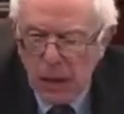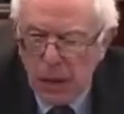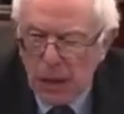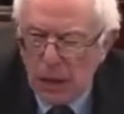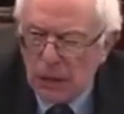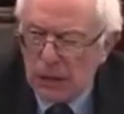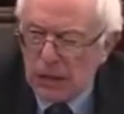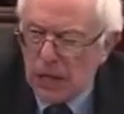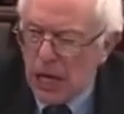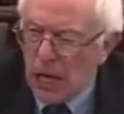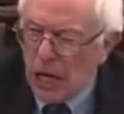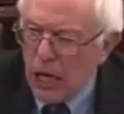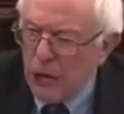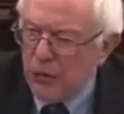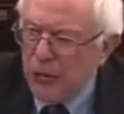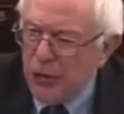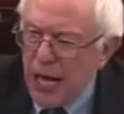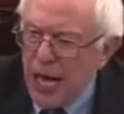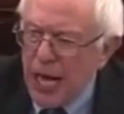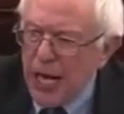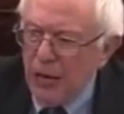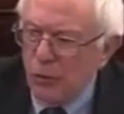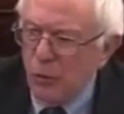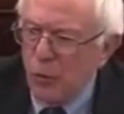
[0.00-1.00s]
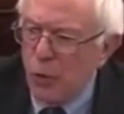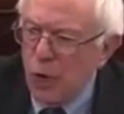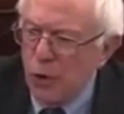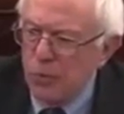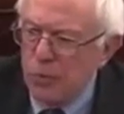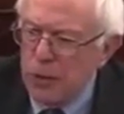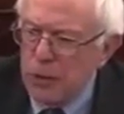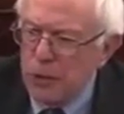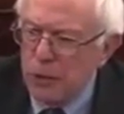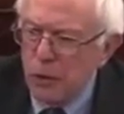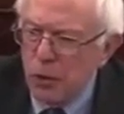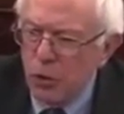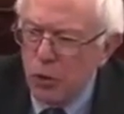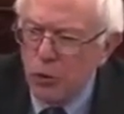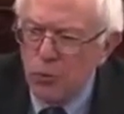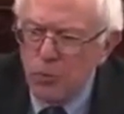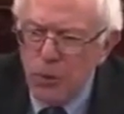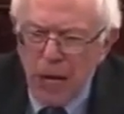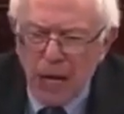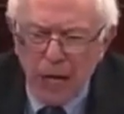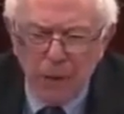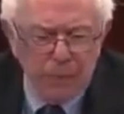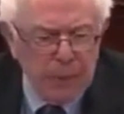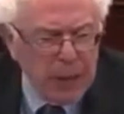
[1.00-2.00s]
Tell that woman who
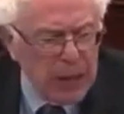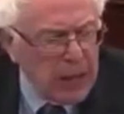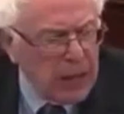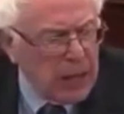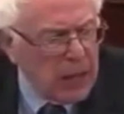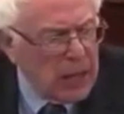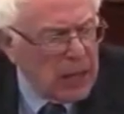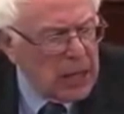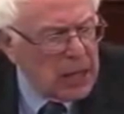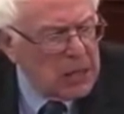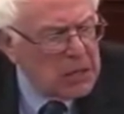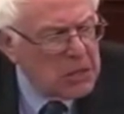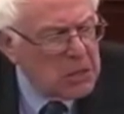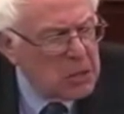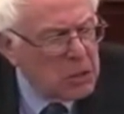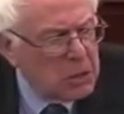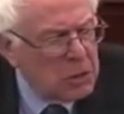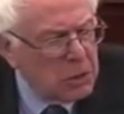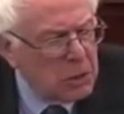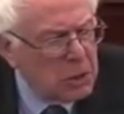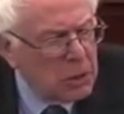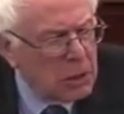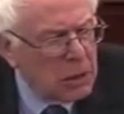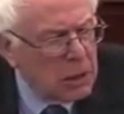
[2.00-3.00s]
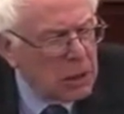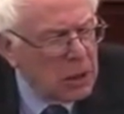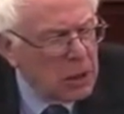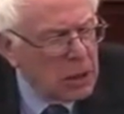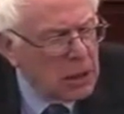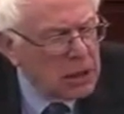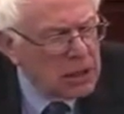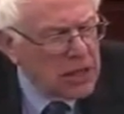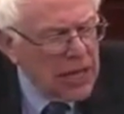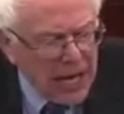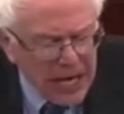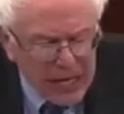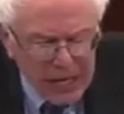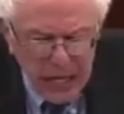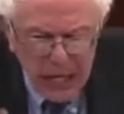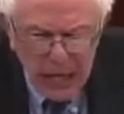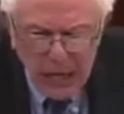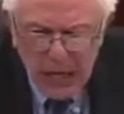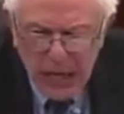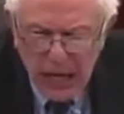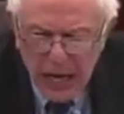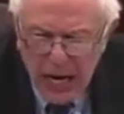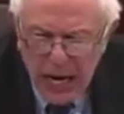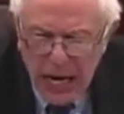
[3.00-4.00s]
may be taking
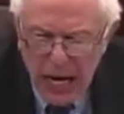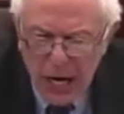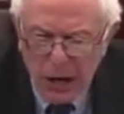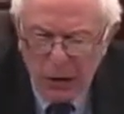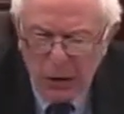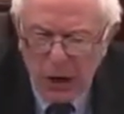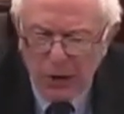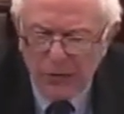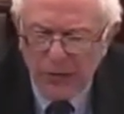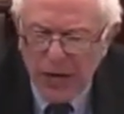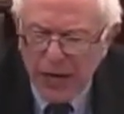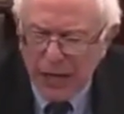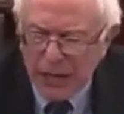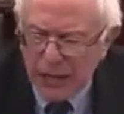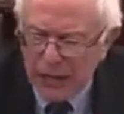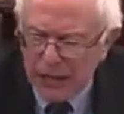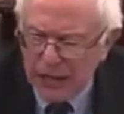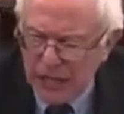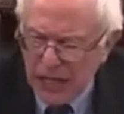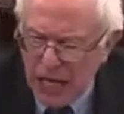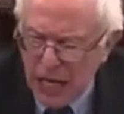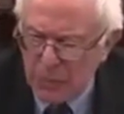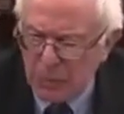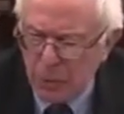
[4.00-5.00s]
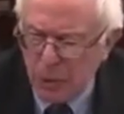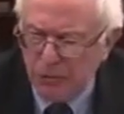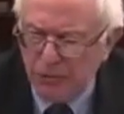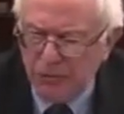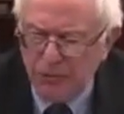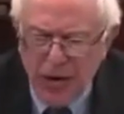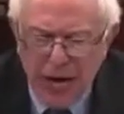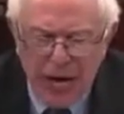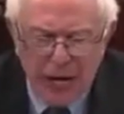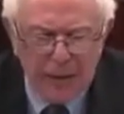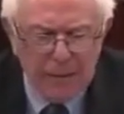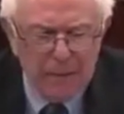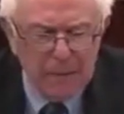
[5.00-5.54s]
care of that disabled vet